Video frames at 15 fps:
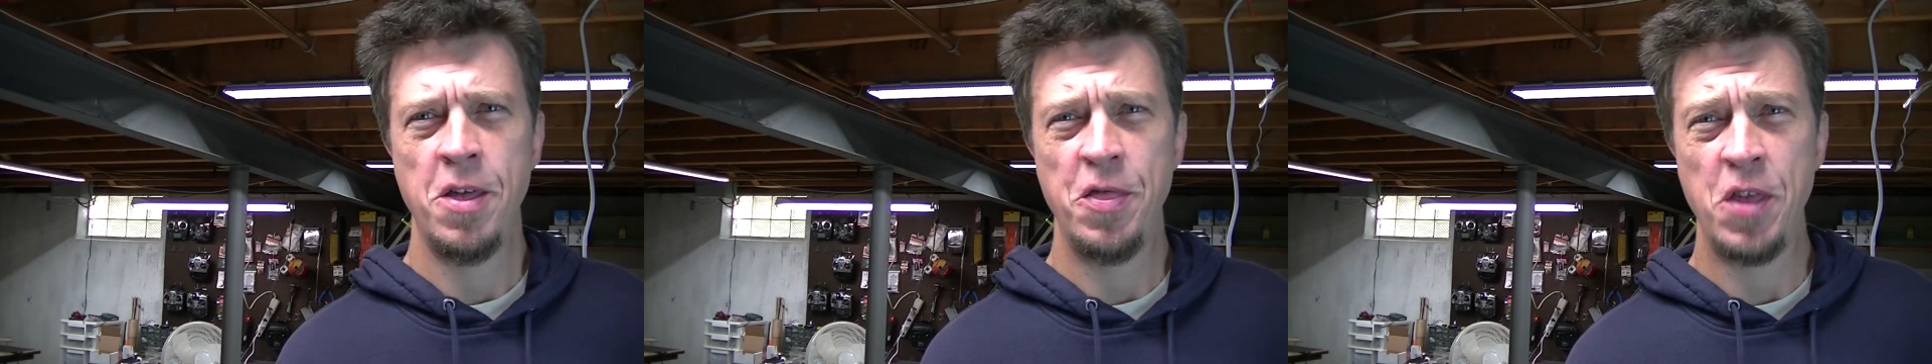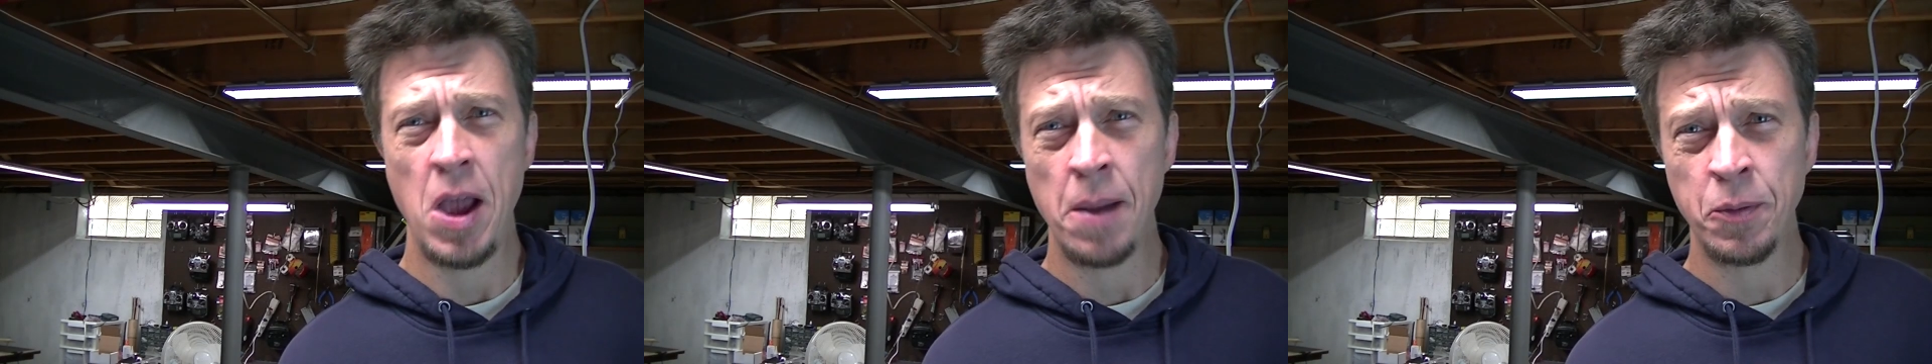
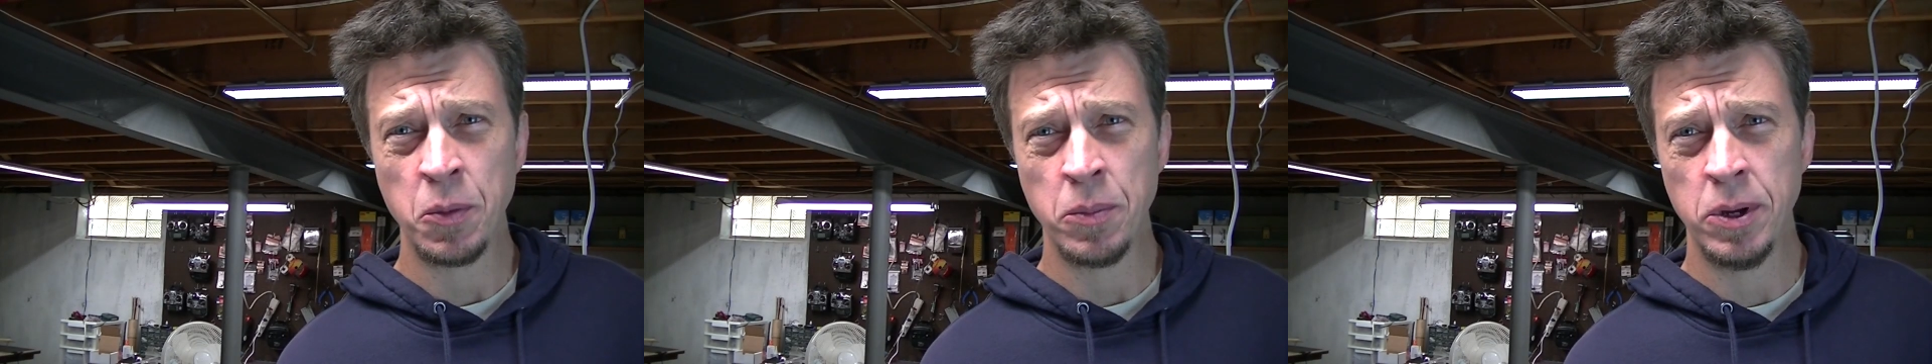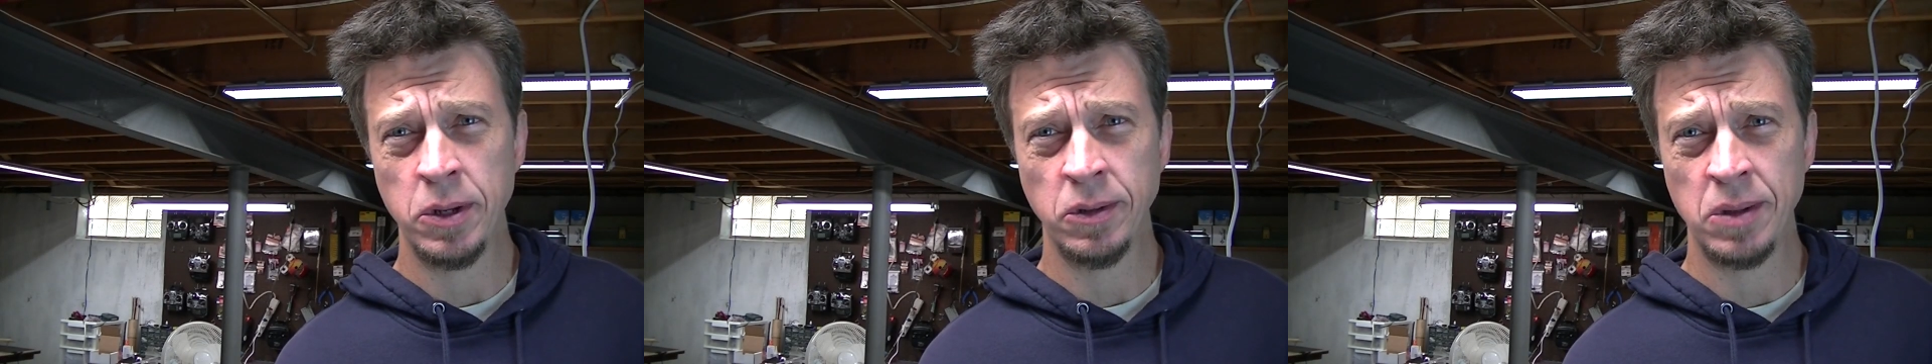The
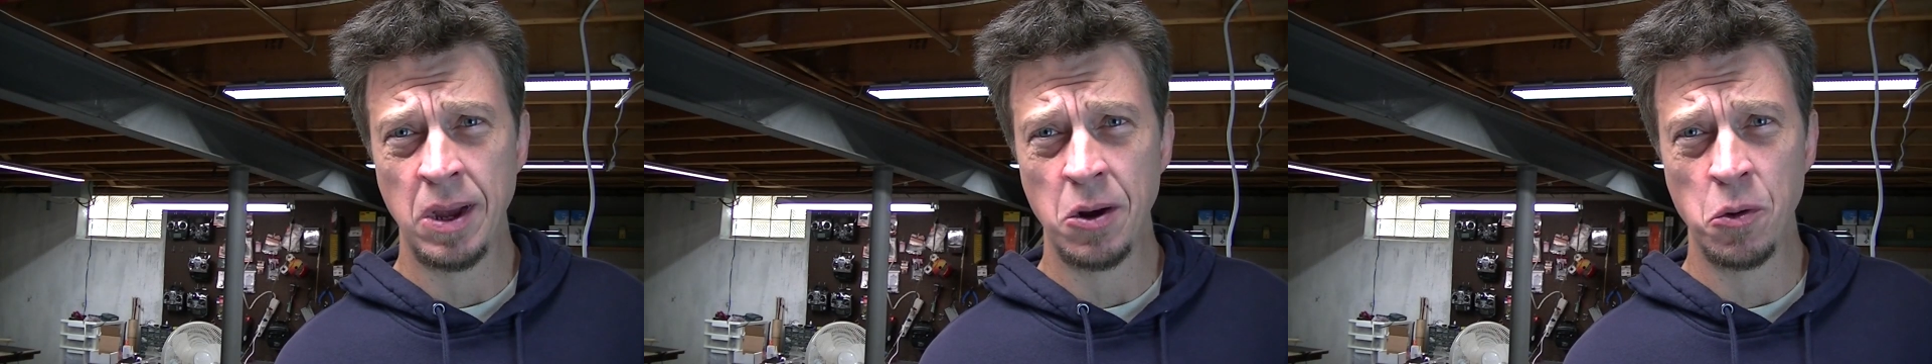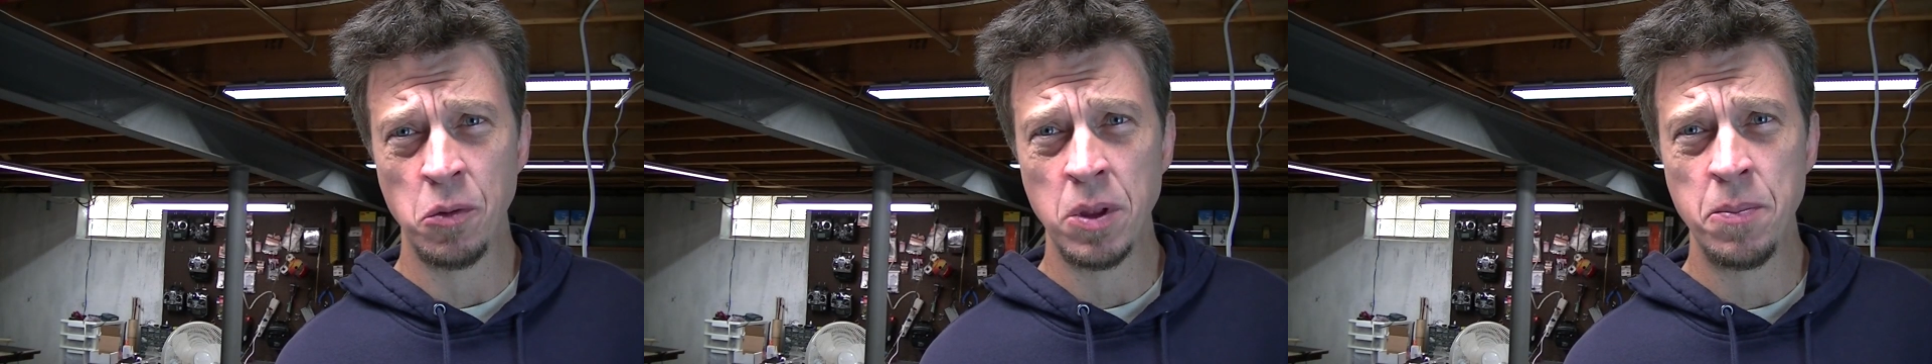Optima is
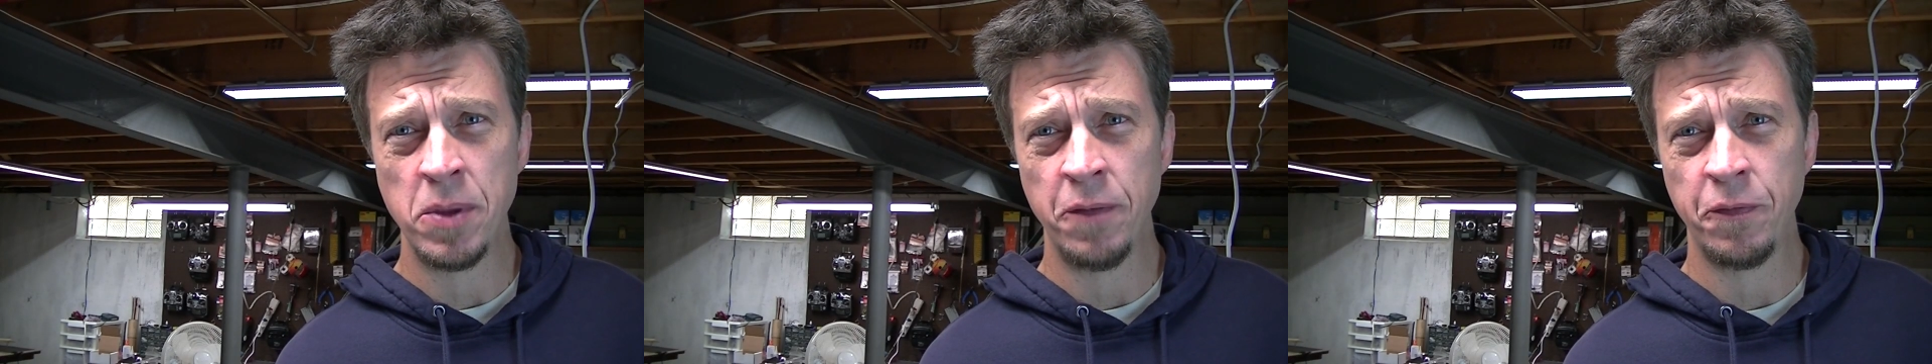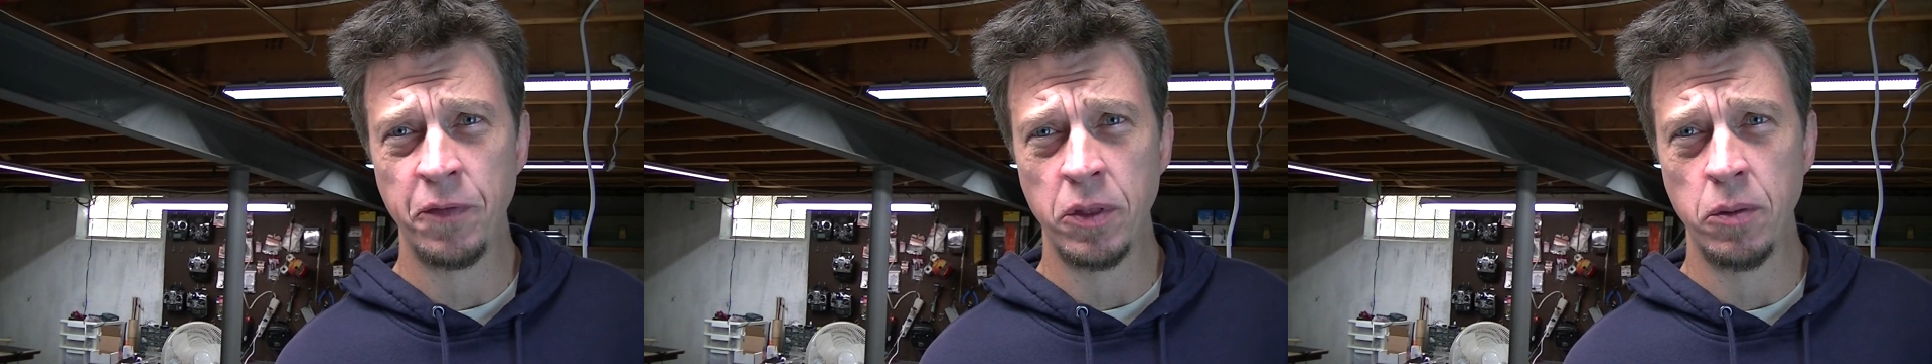not only
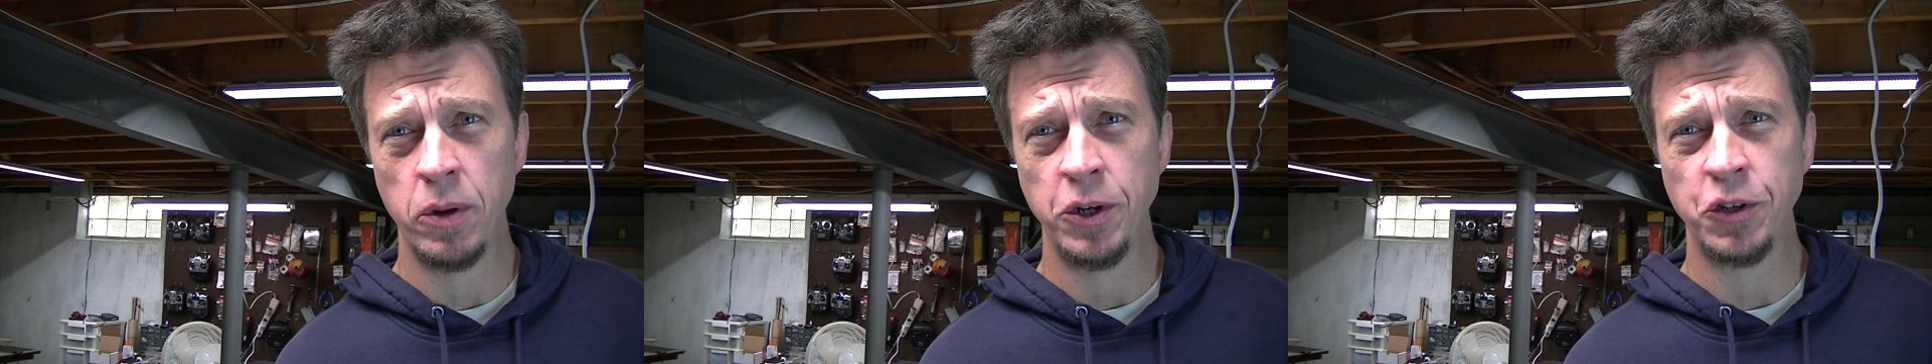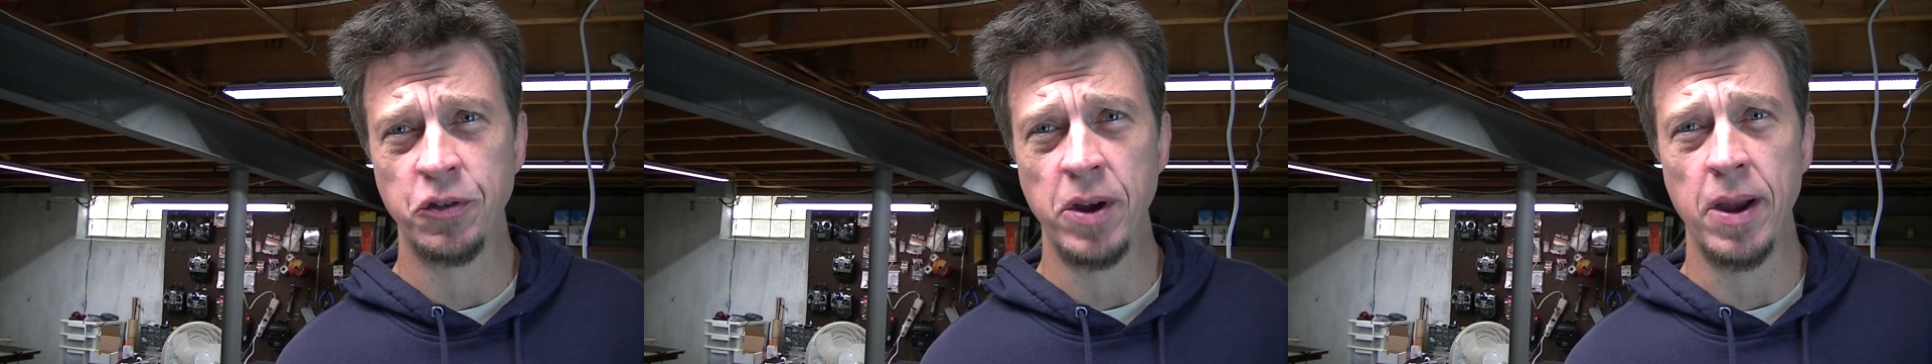meant for the
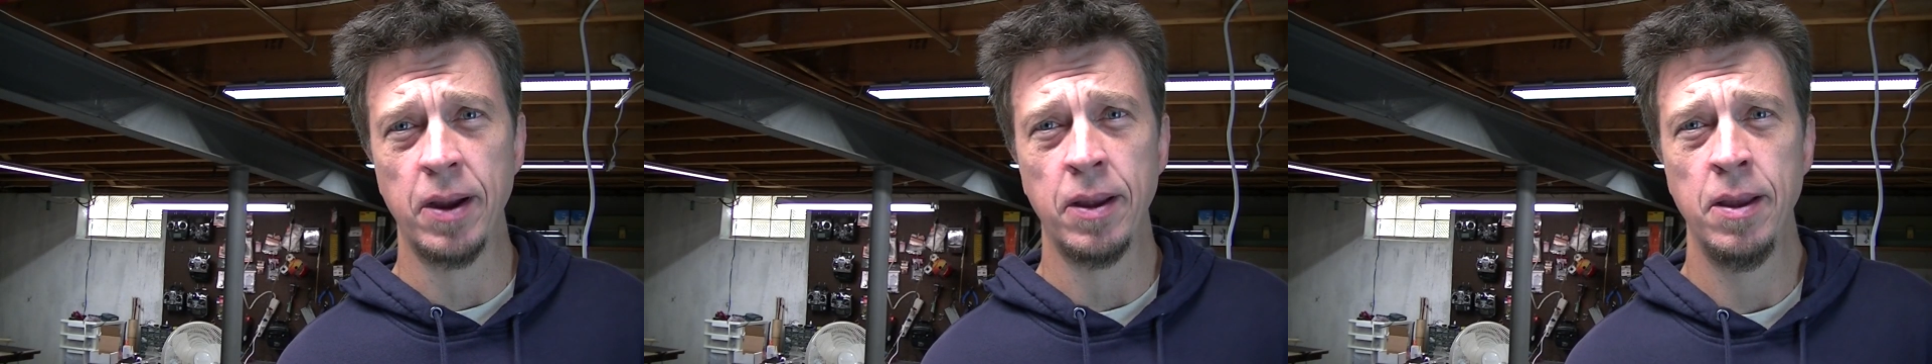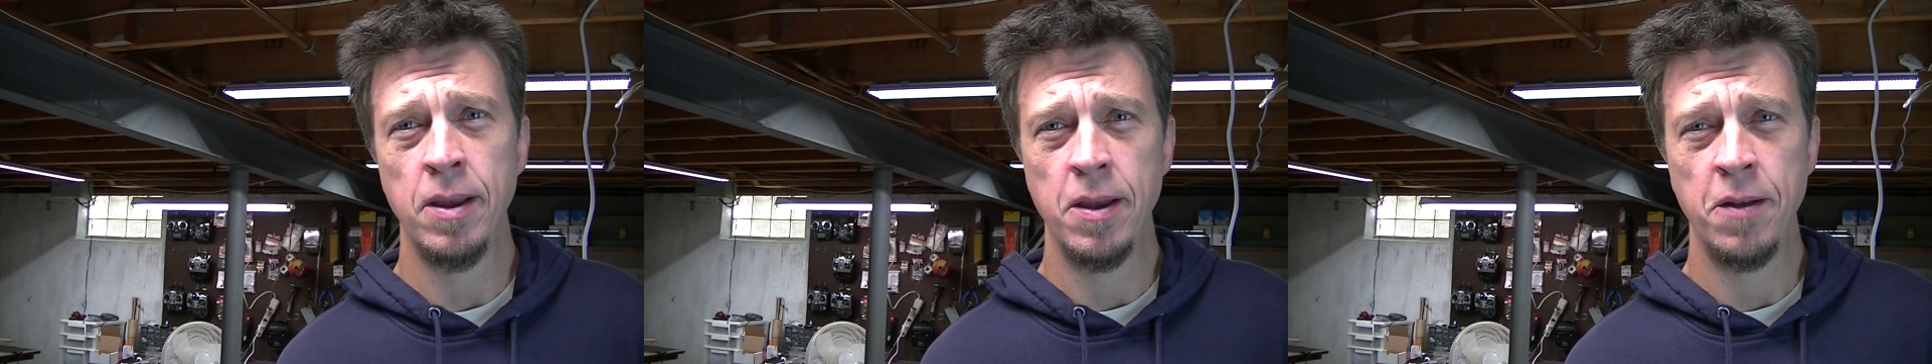racetrack.